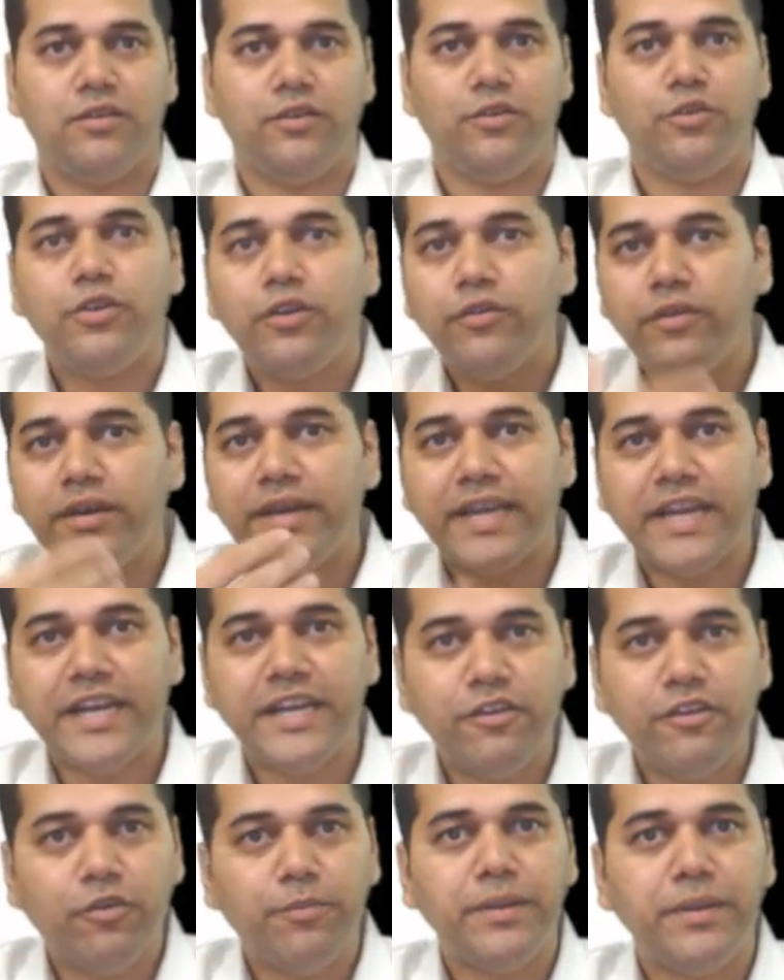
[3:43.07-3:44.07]
You give a
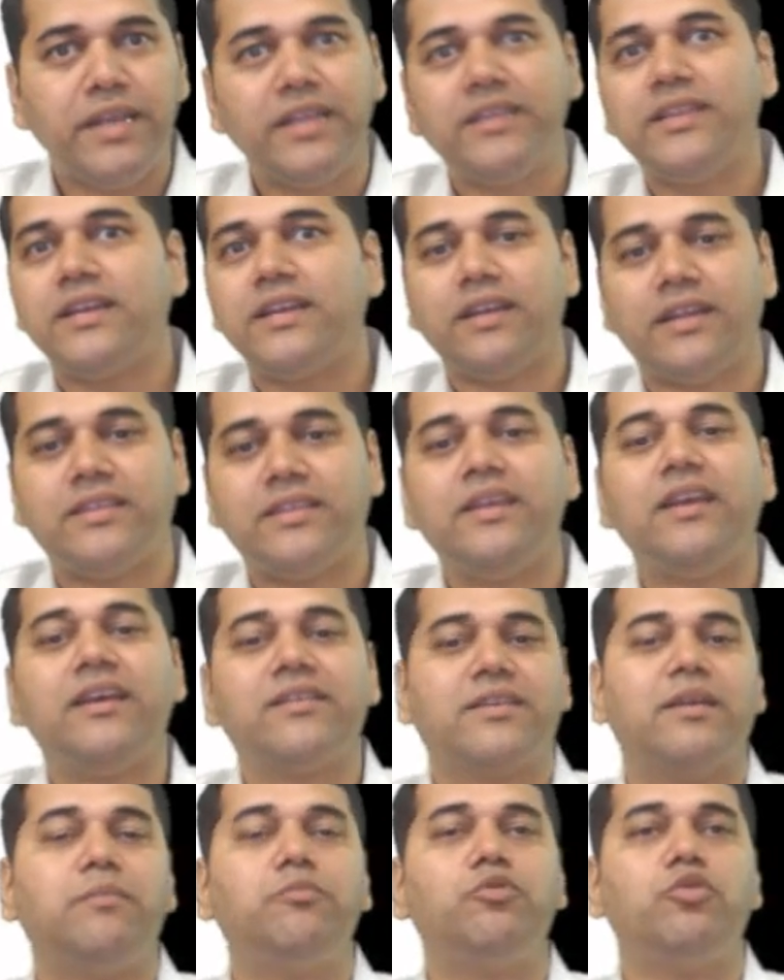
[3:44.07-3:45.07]
negative opinion that nothing
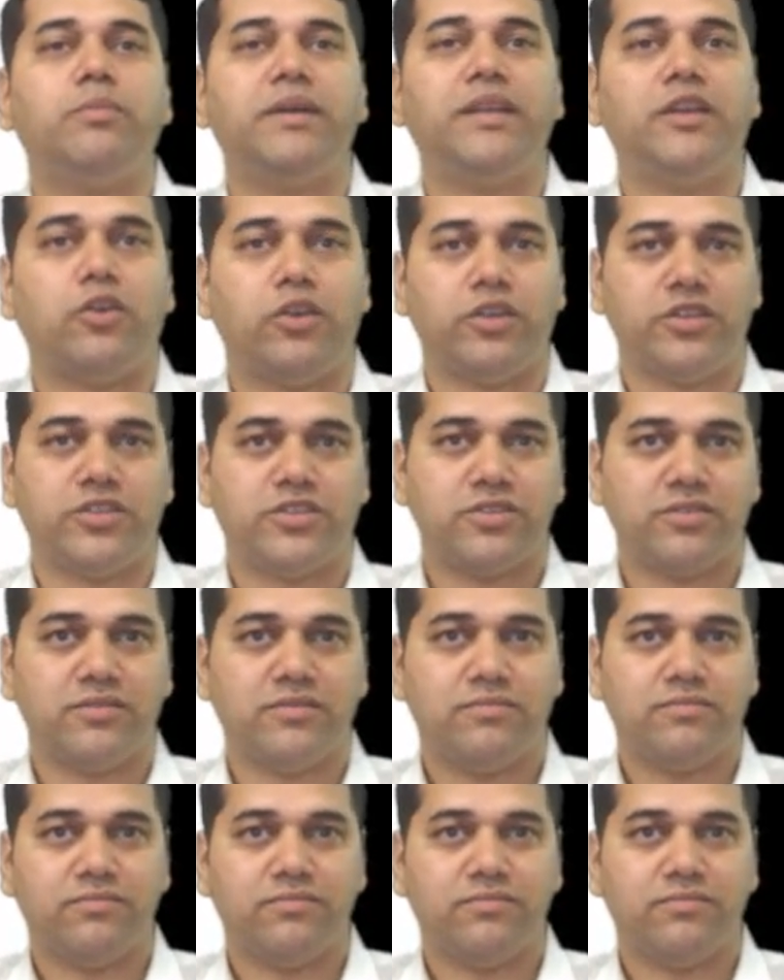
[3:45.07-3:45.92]
has come to my knowledge.